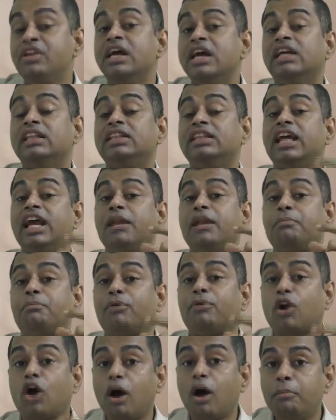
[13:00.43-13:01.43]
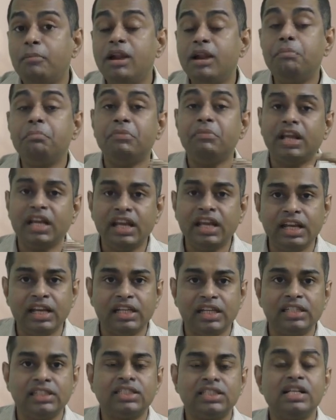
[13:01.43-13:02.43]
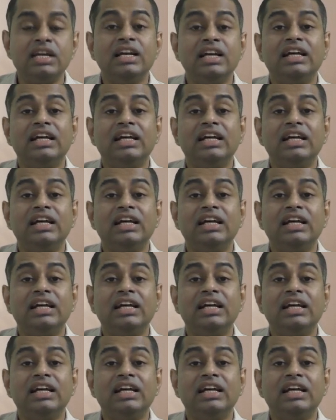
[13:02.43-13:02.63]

Their problem is